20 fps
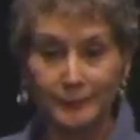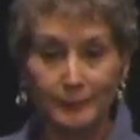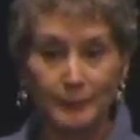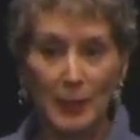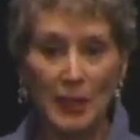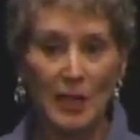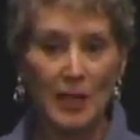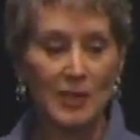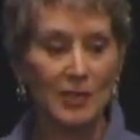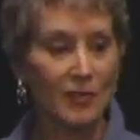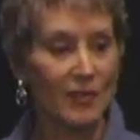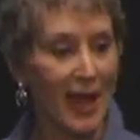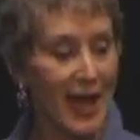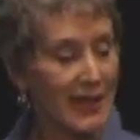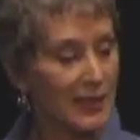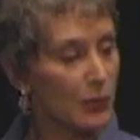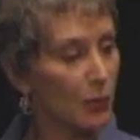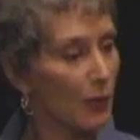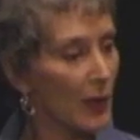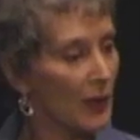Because
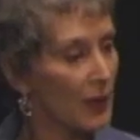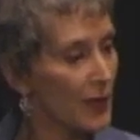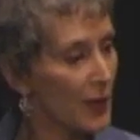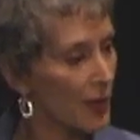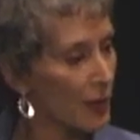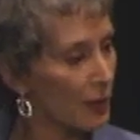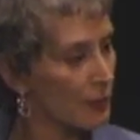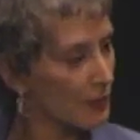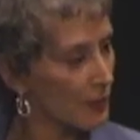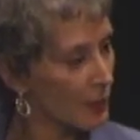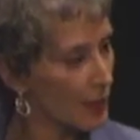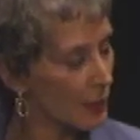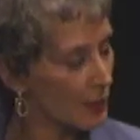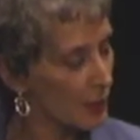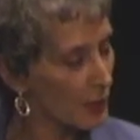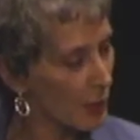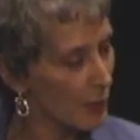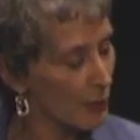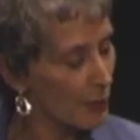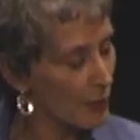that's what they're they're
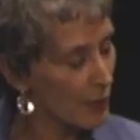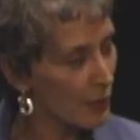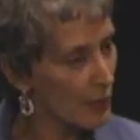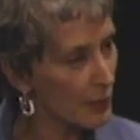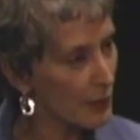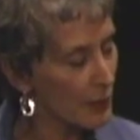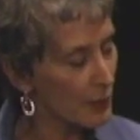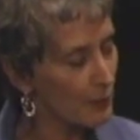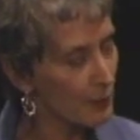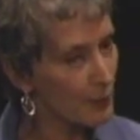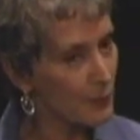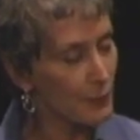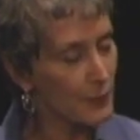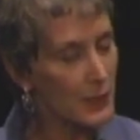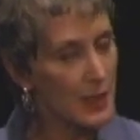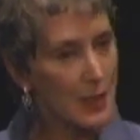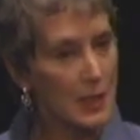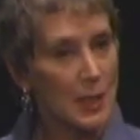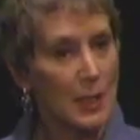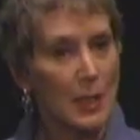they're, they're
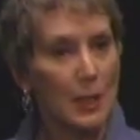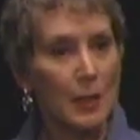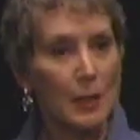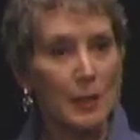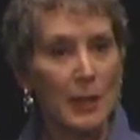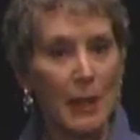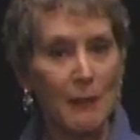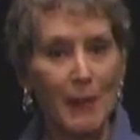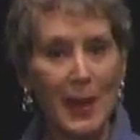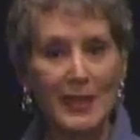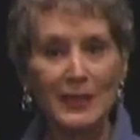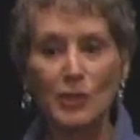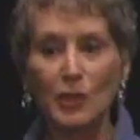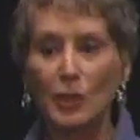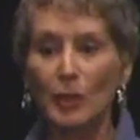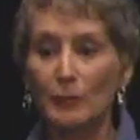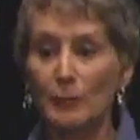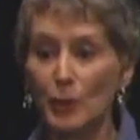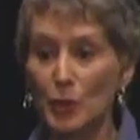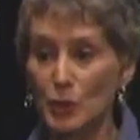they base the
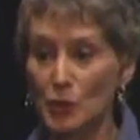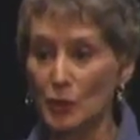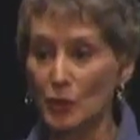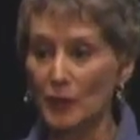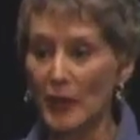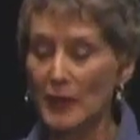commercial.